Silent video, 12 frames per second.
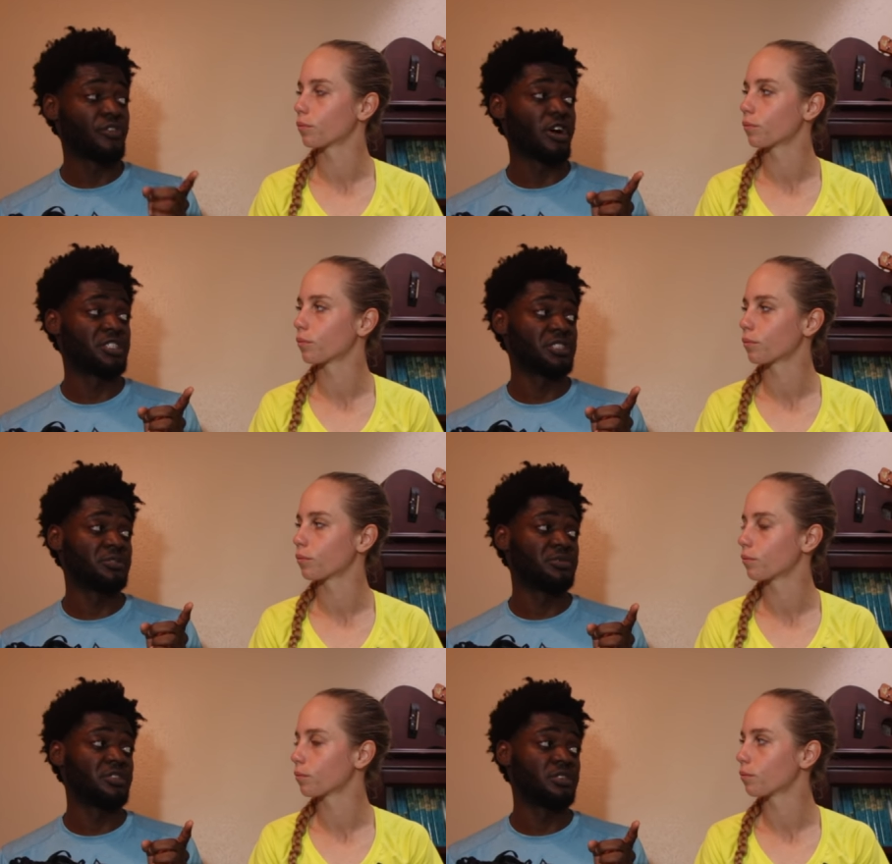
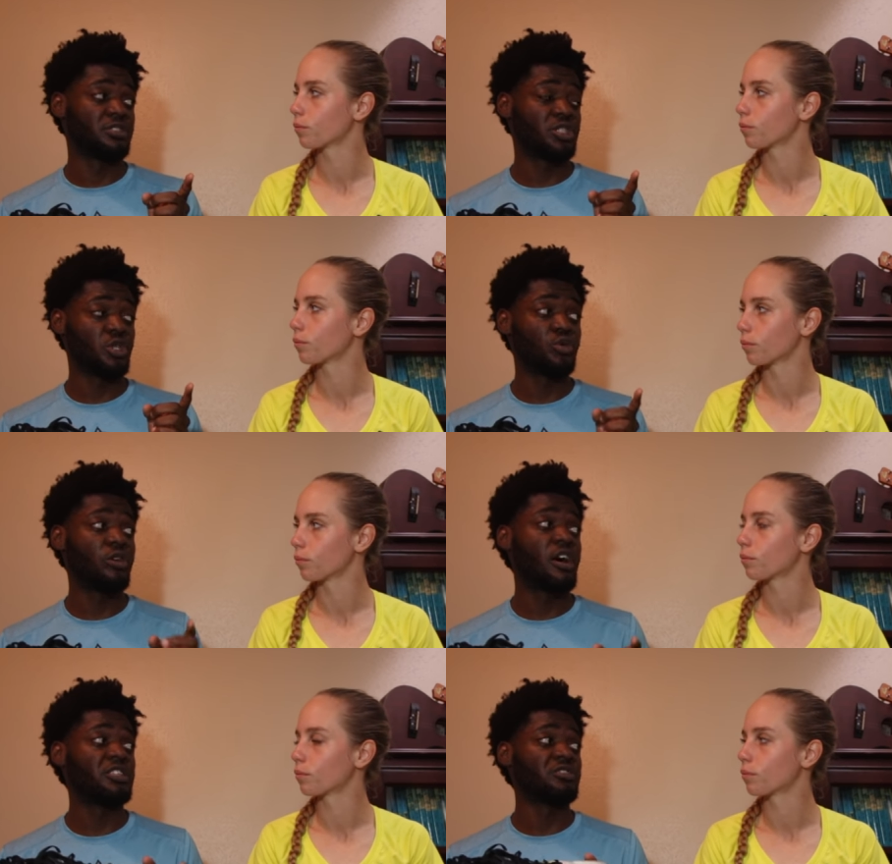Speaker 1: version, the
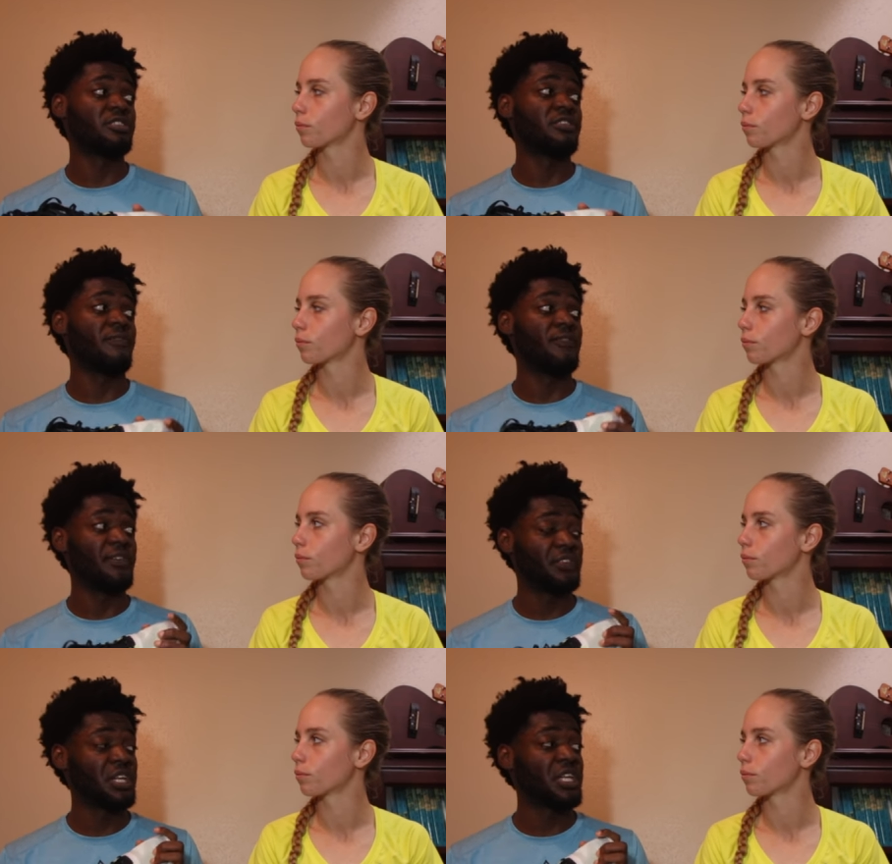two hundred and
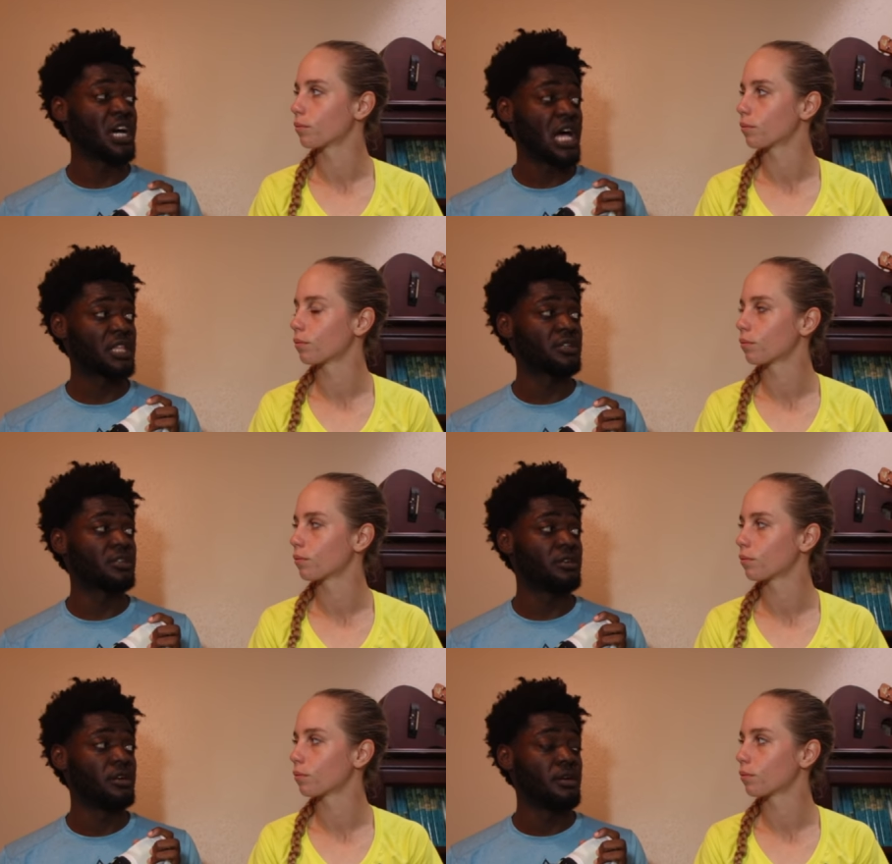fifty
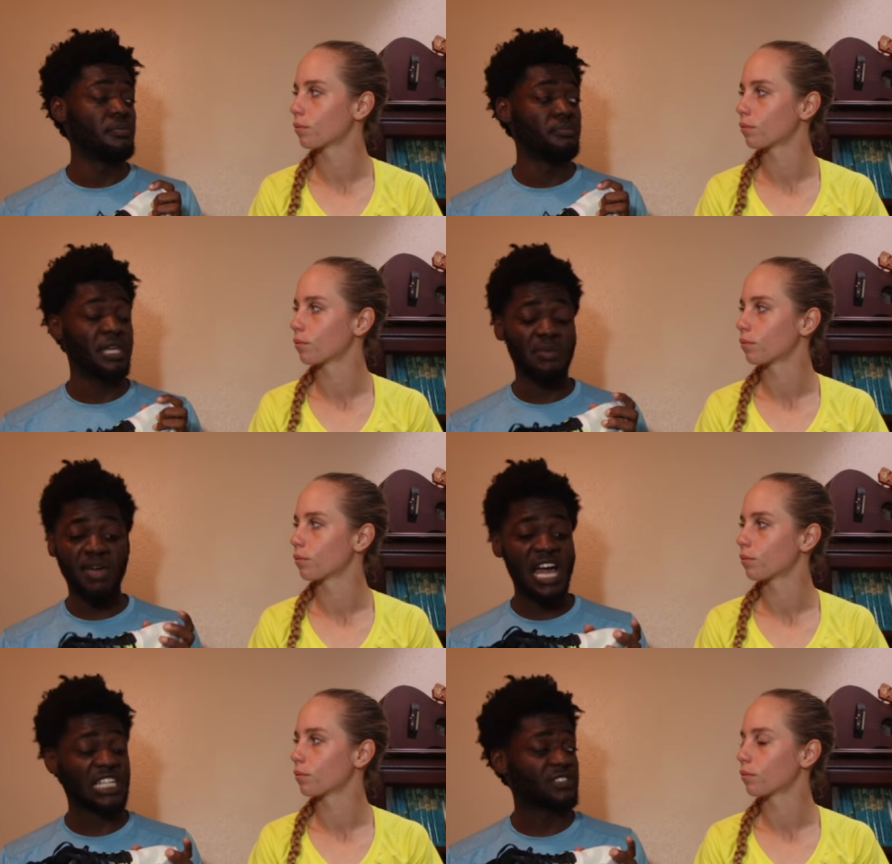dollar
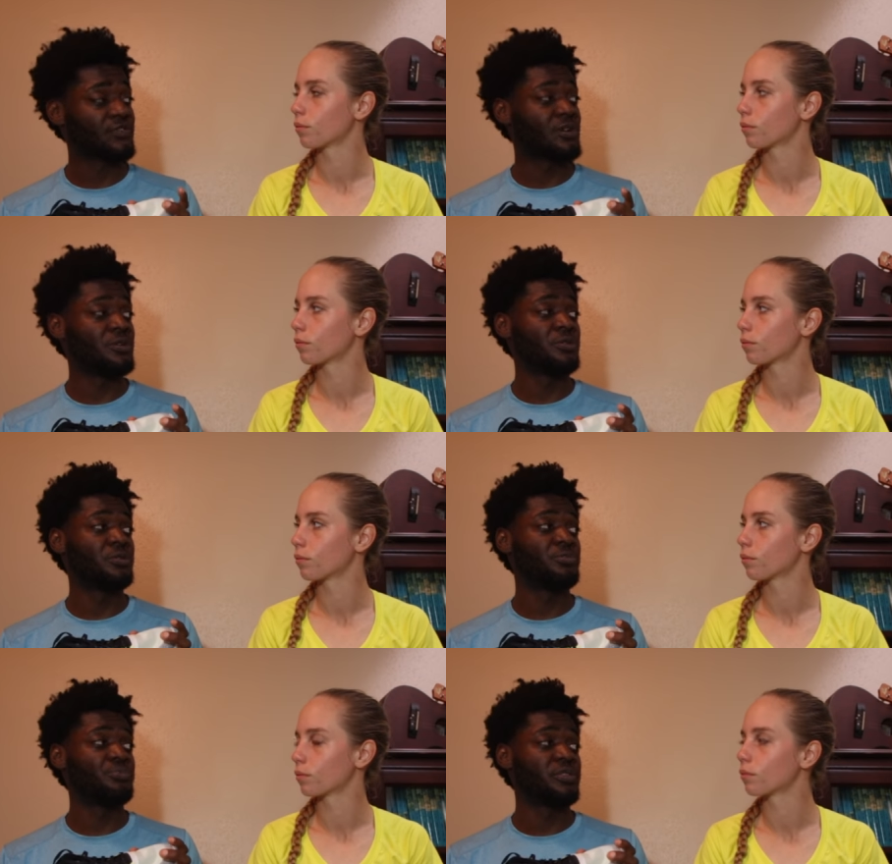Pebax
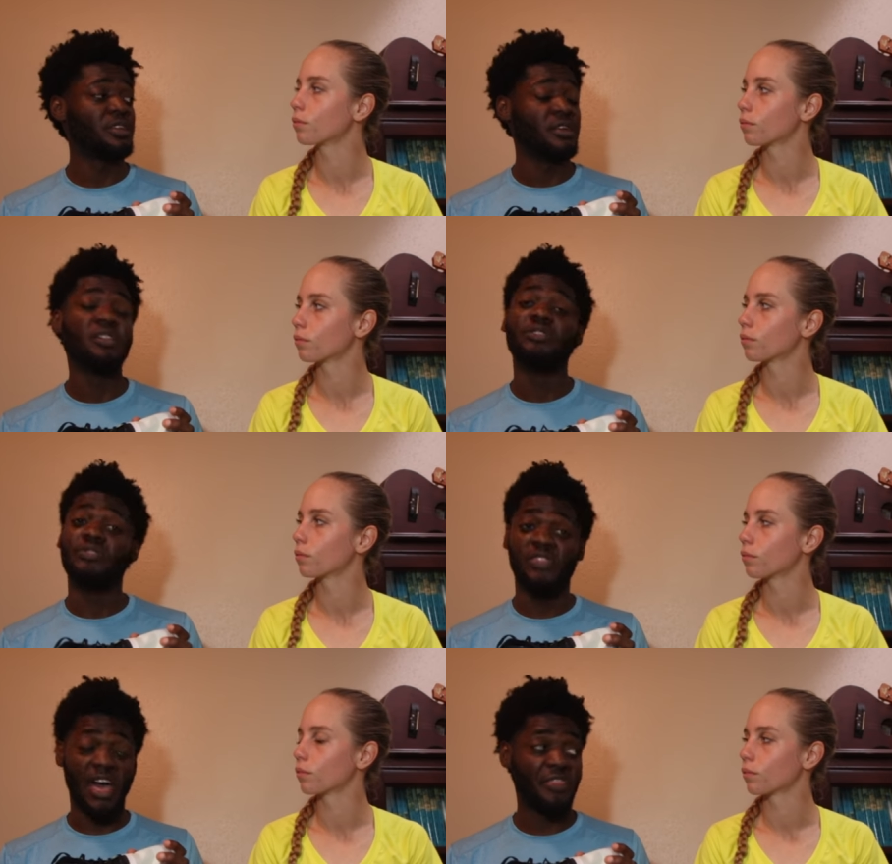foam.
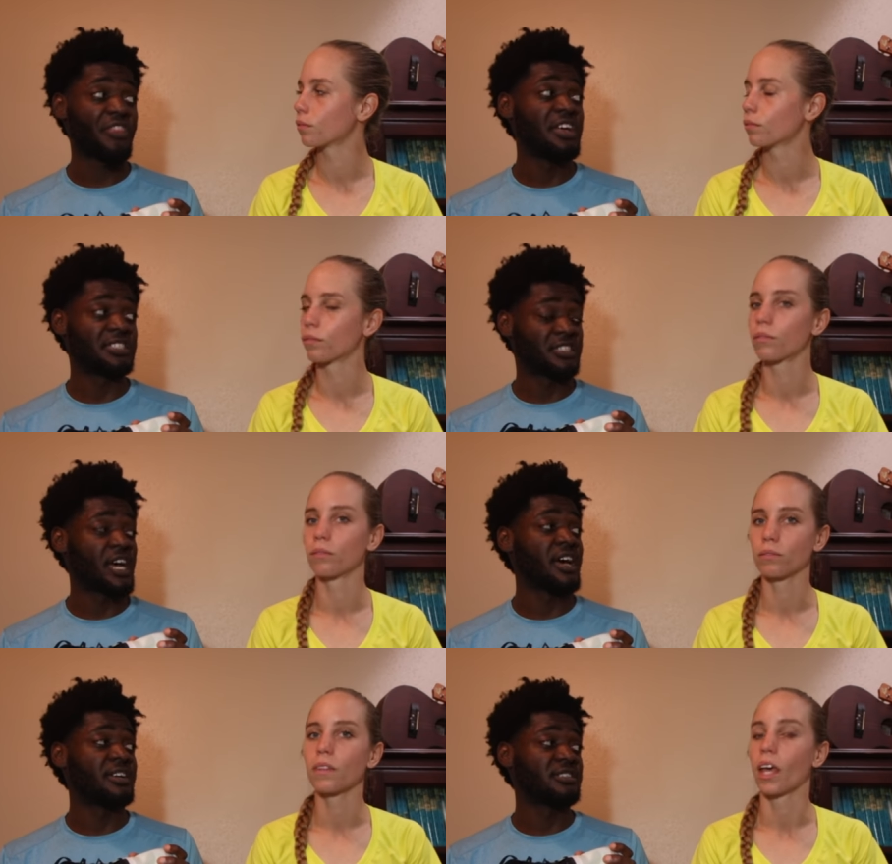That thing's
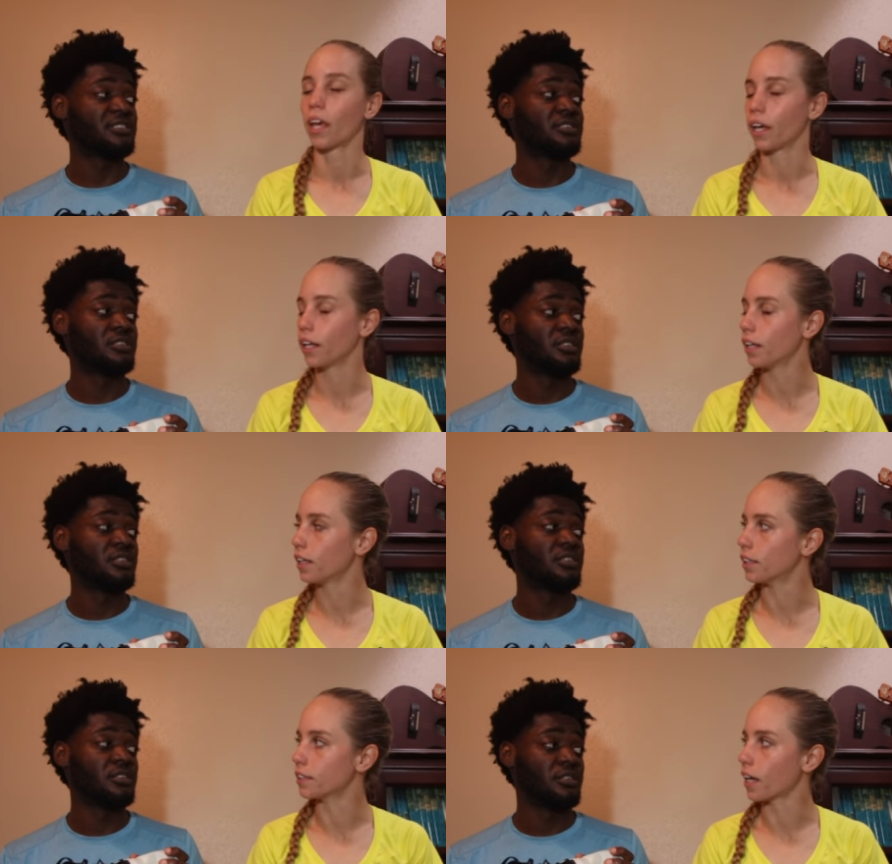nice.
Speaker 2: It
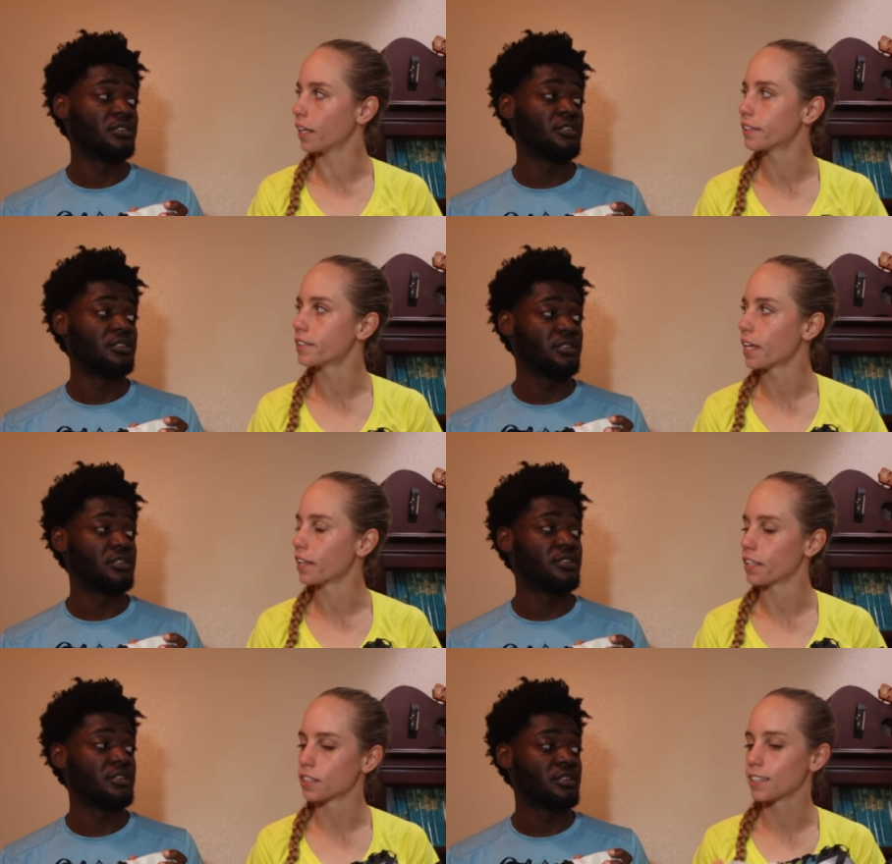is. I'd
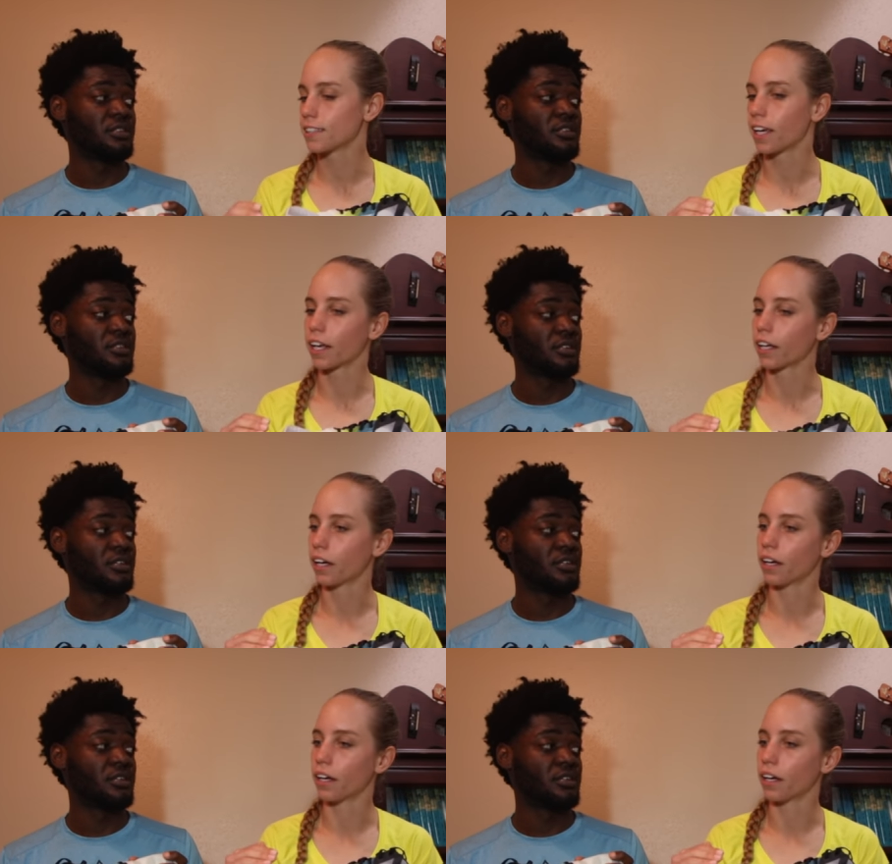say this is like